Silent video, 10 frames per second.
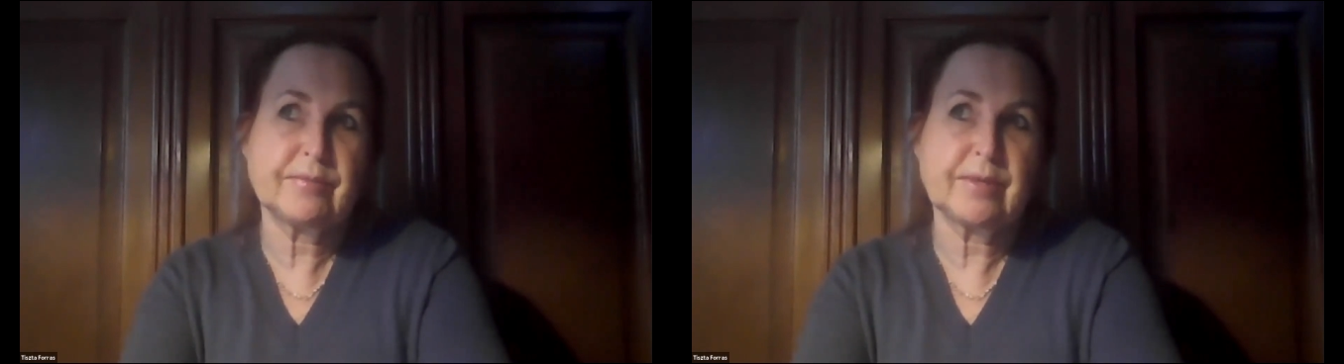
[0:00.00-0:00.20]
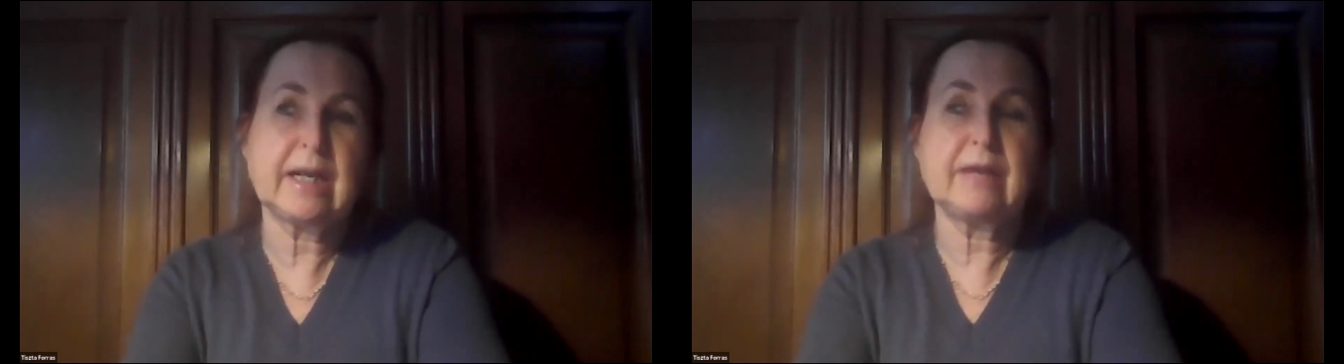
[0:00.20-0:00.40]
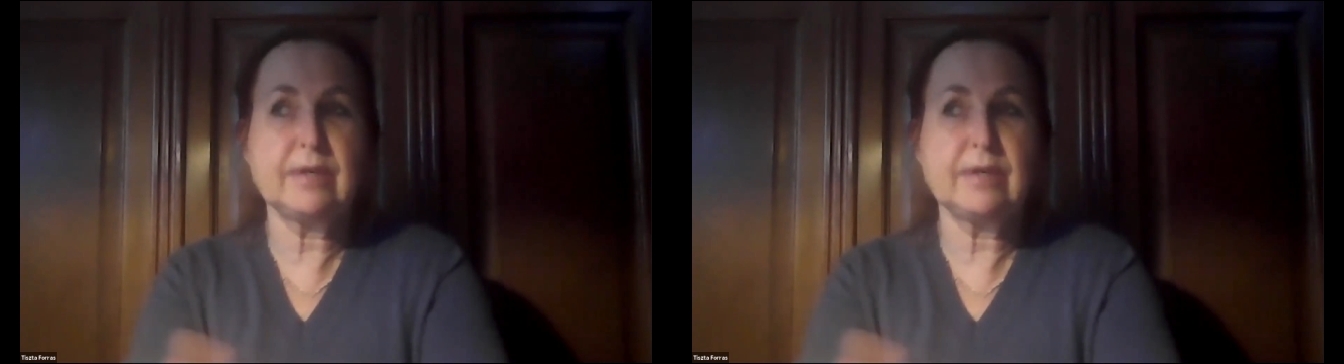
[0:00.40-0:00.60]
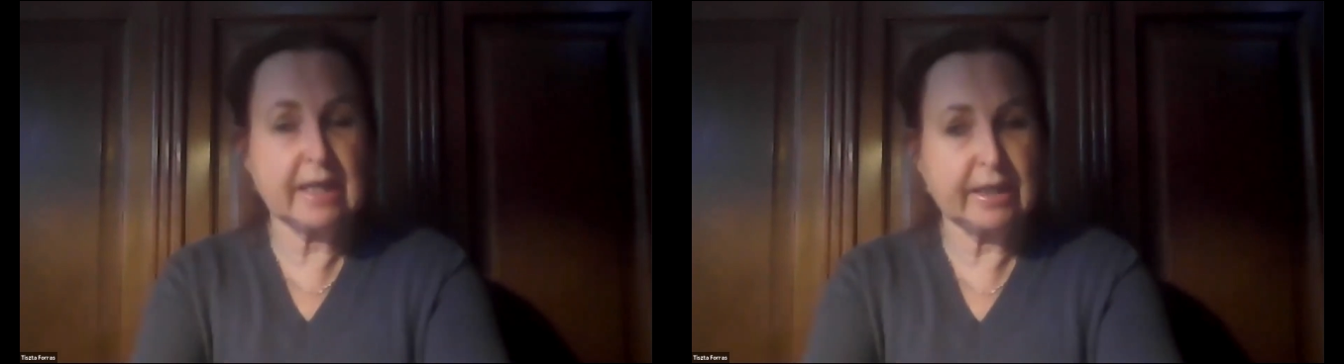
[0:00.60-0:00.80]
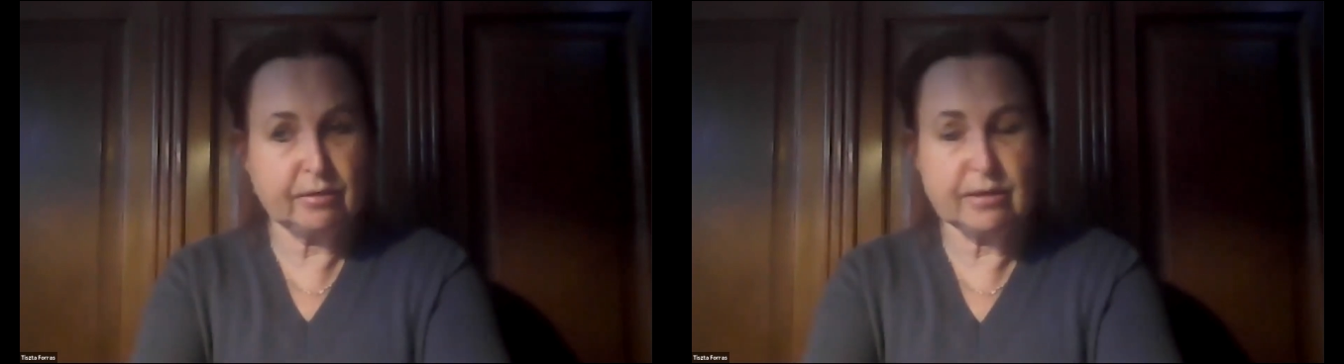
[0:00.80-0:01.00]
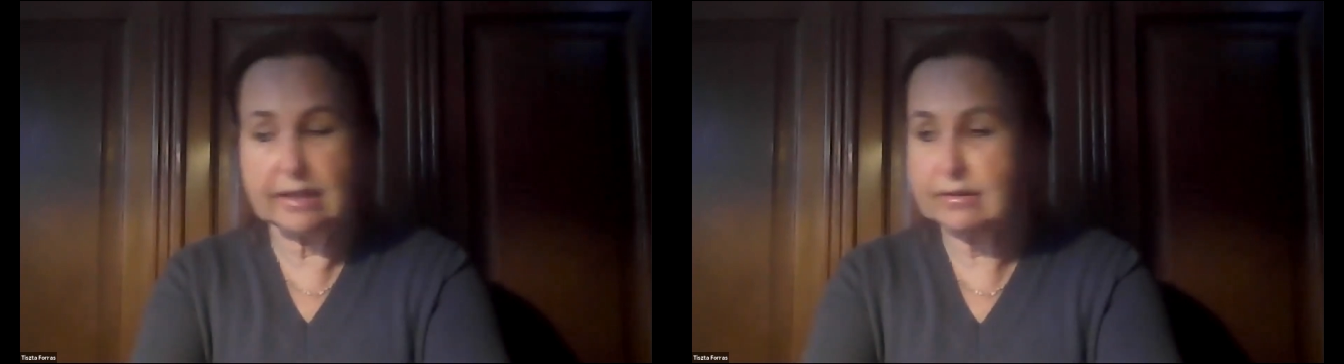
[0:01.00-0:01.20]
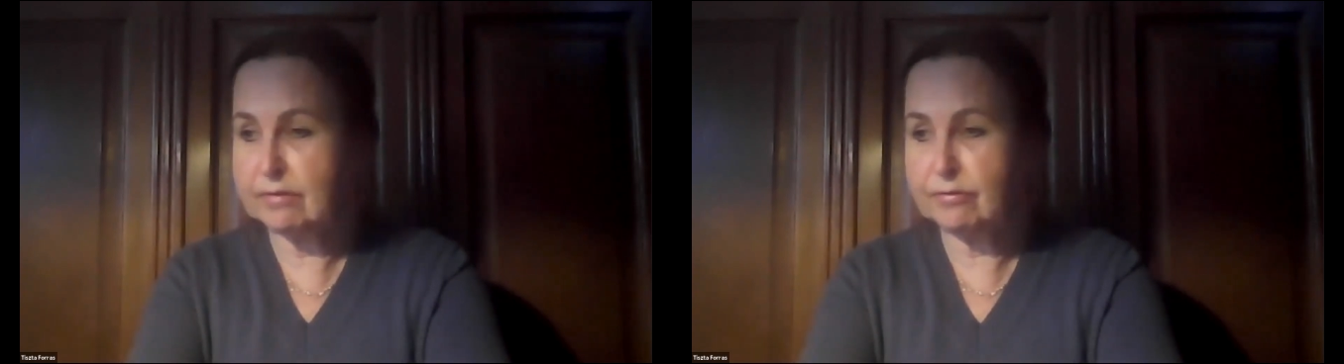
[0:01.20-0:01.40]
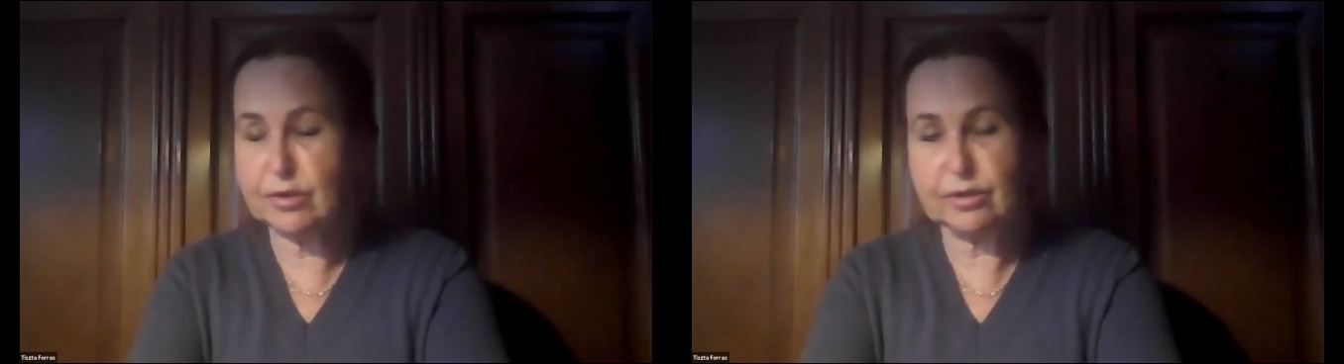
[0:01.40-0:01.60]
then I will tell you that,
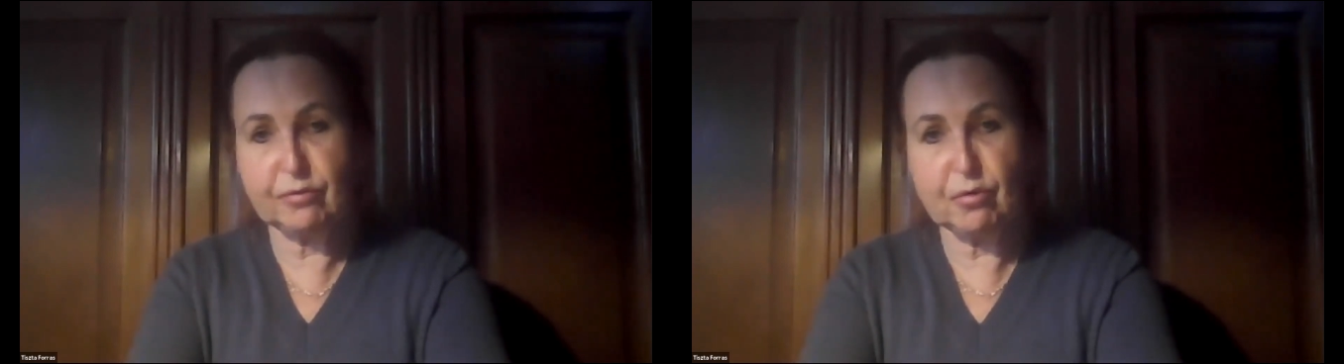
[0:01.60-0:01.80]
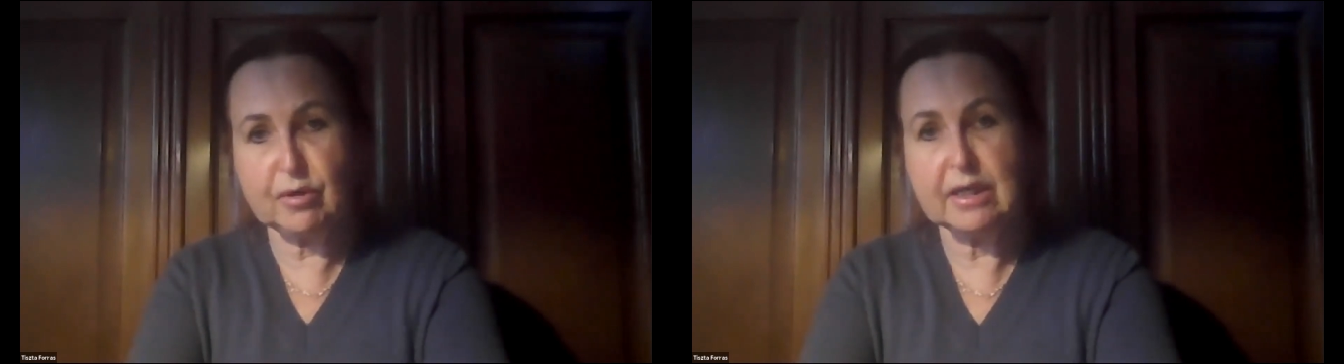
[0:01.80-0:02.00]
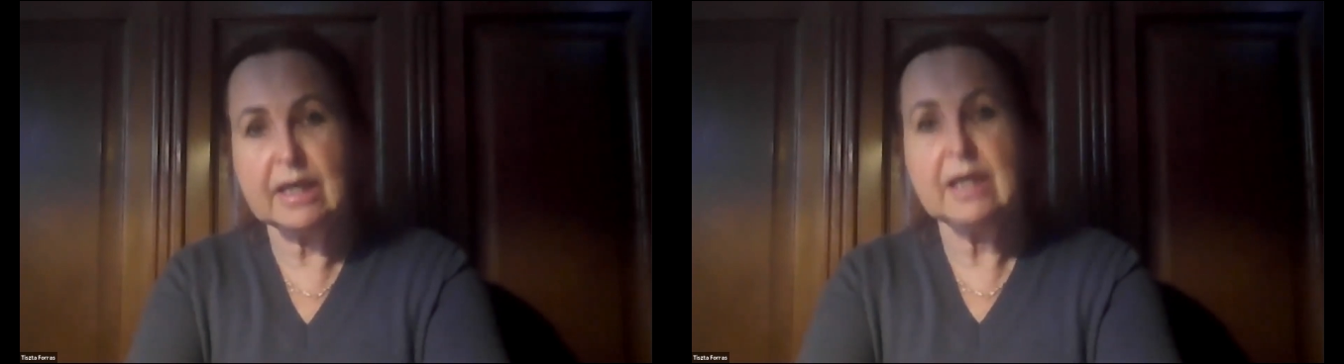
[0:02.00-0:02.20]
first of all,